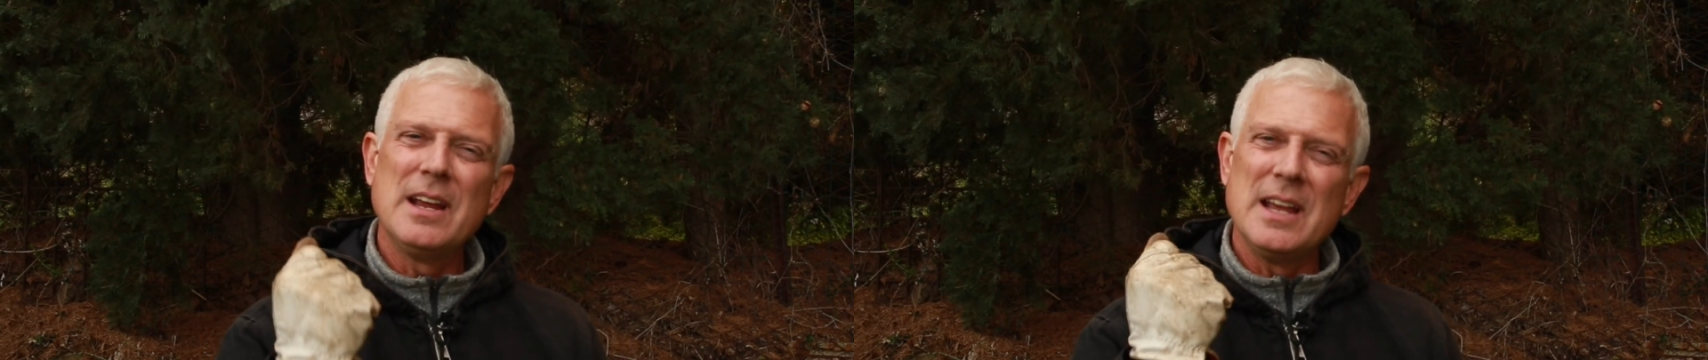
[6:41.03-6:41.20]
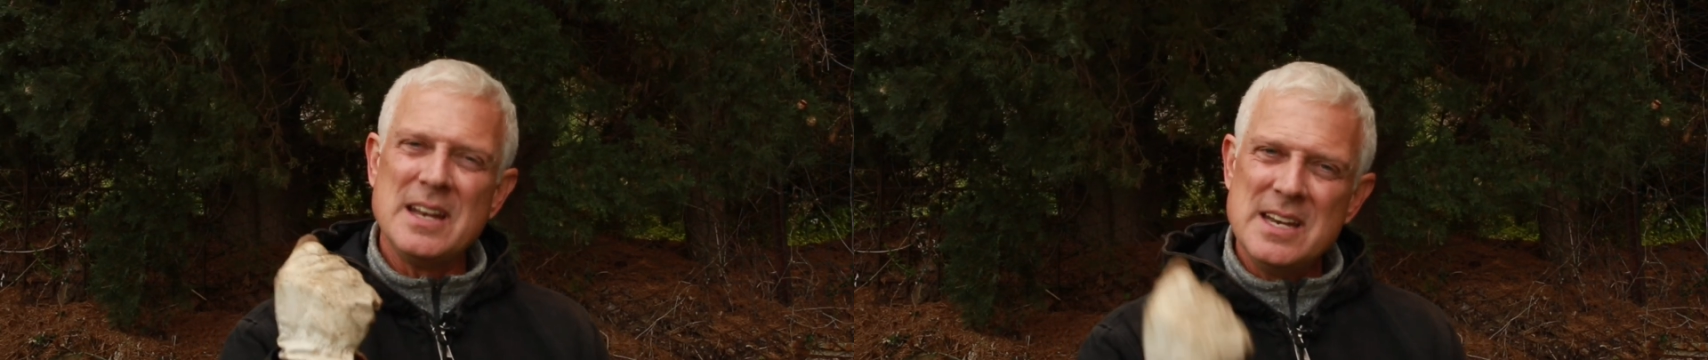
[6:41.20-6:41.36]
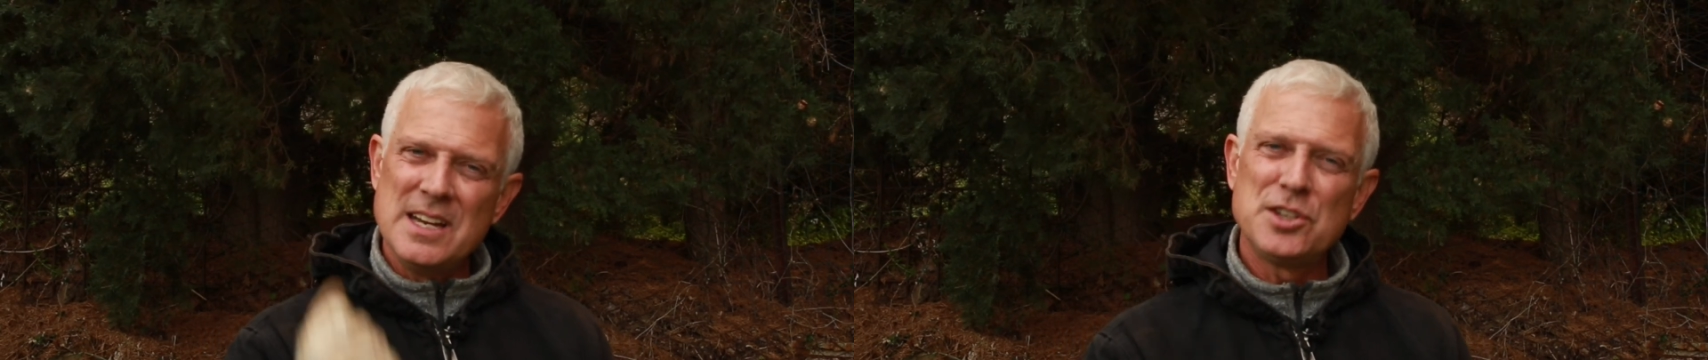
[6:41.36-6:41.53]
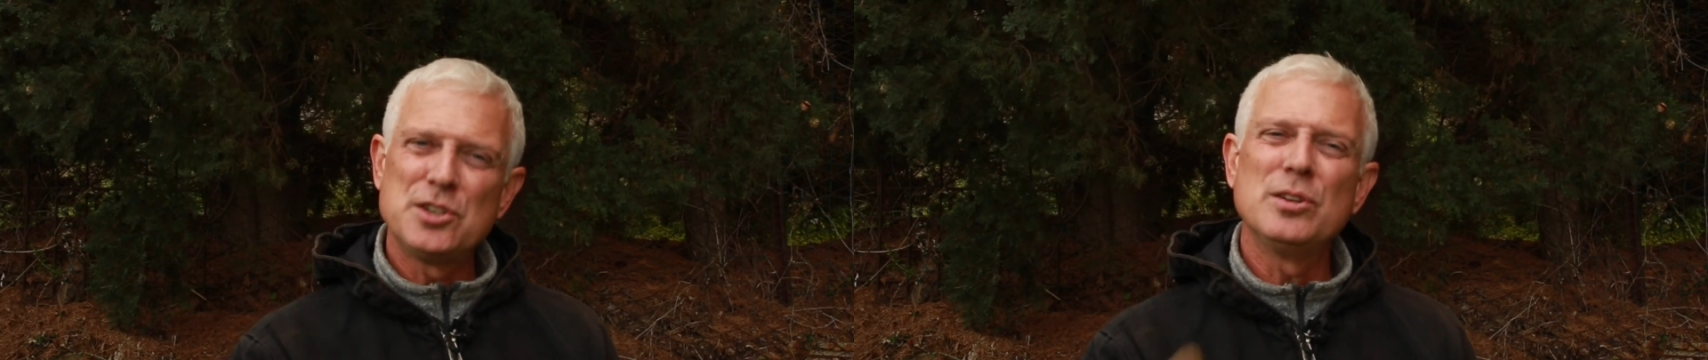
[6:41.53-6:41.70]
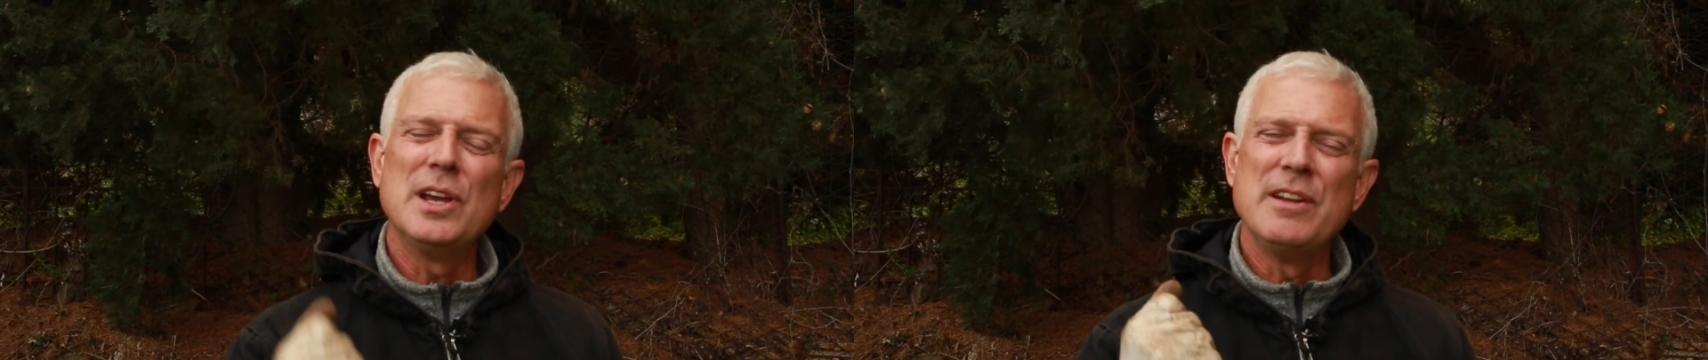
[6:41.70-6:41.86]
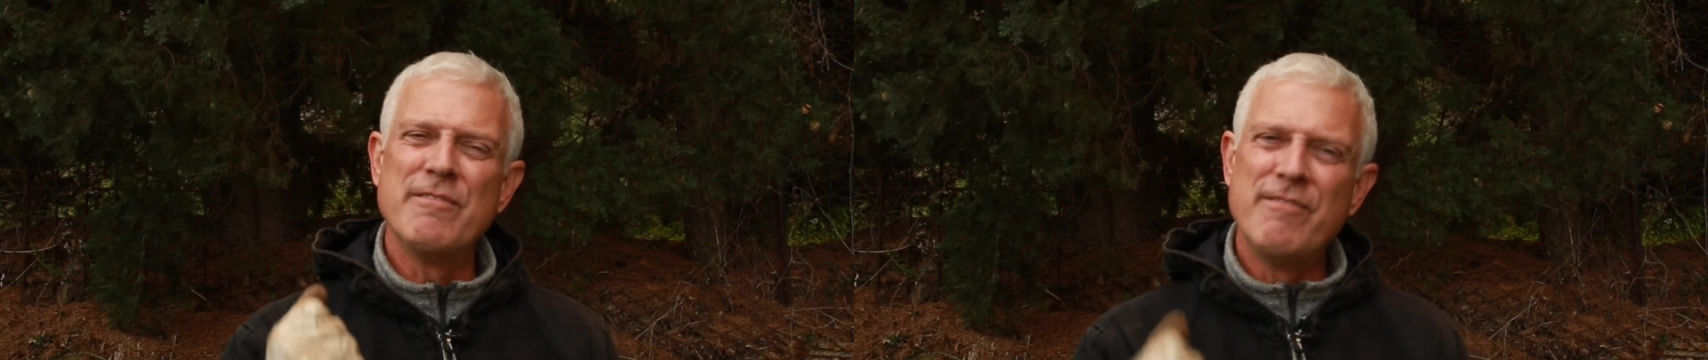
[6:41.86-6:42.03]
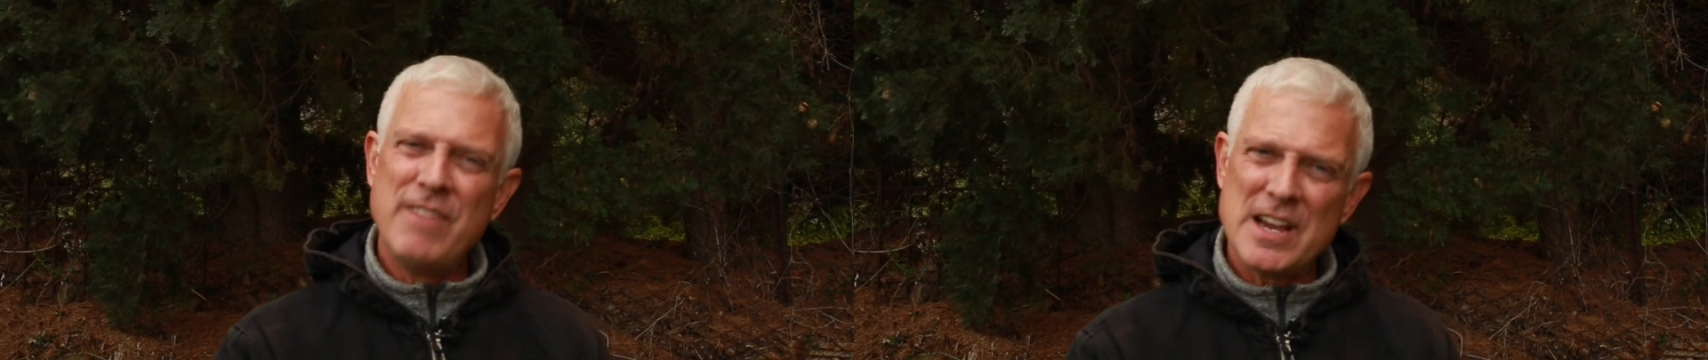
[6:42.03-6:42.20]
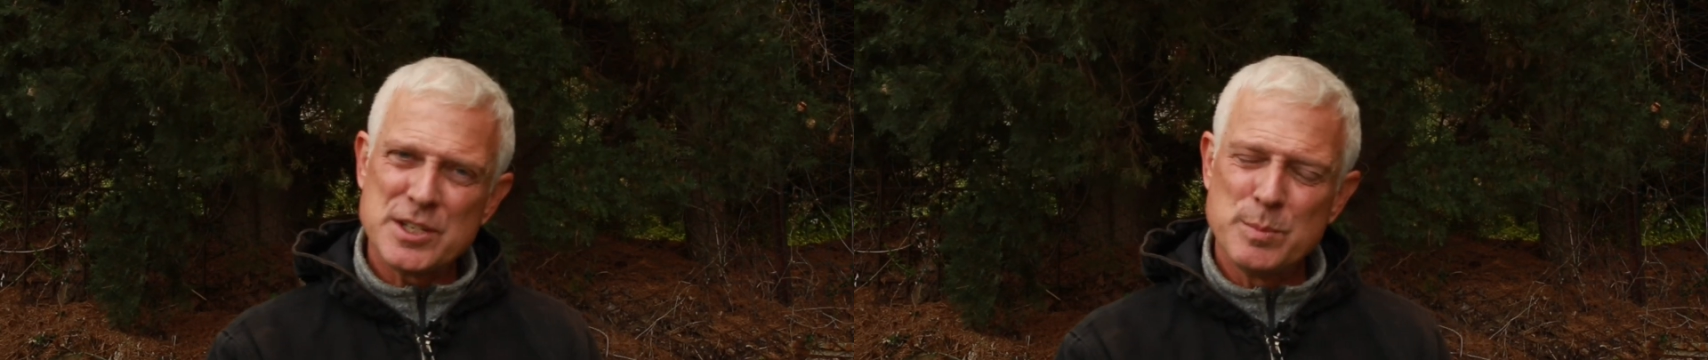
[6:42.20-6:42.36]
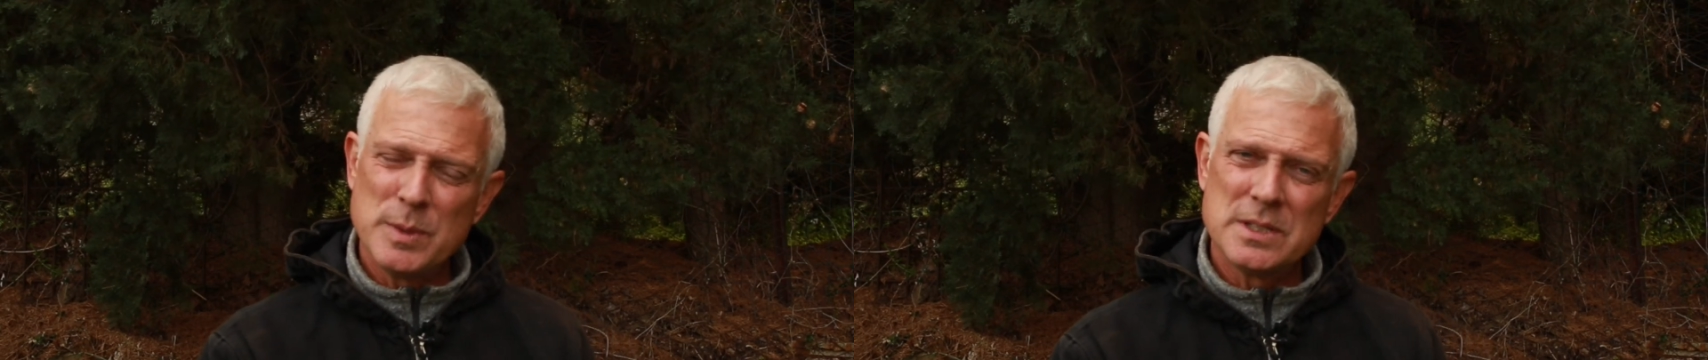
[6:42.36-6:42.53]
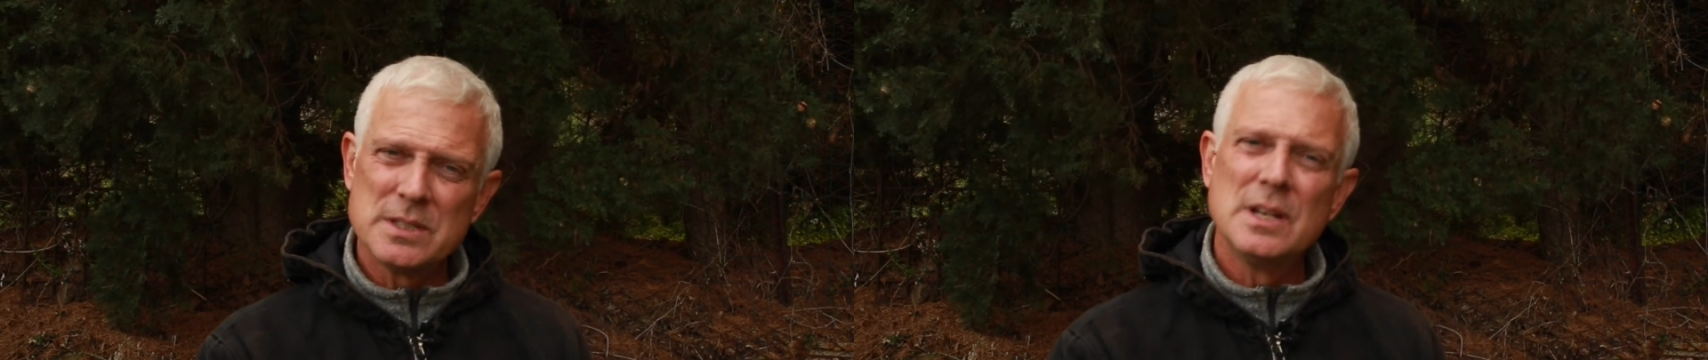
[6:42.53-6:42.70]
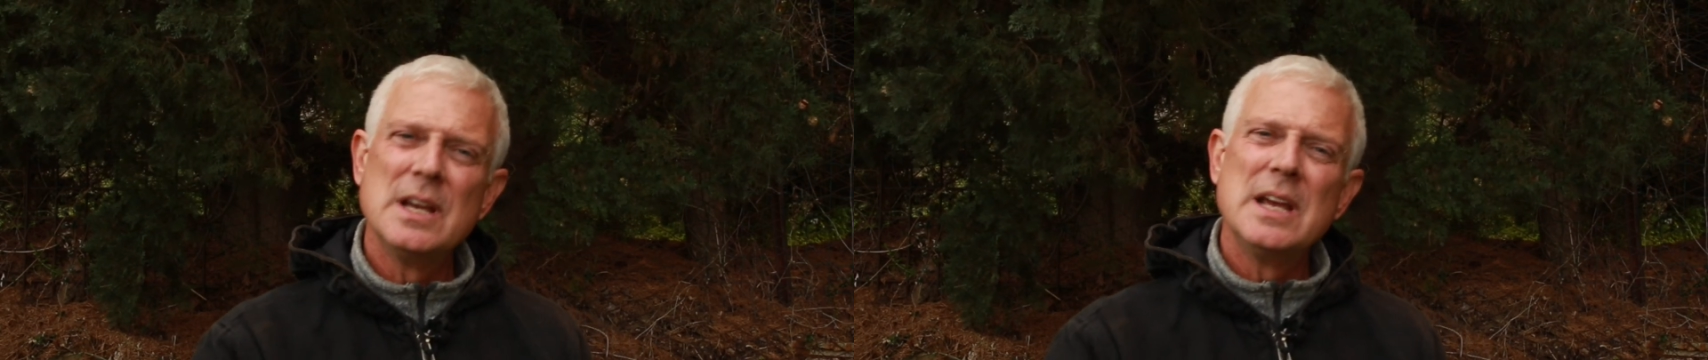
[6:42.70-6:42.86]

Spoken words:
initial investment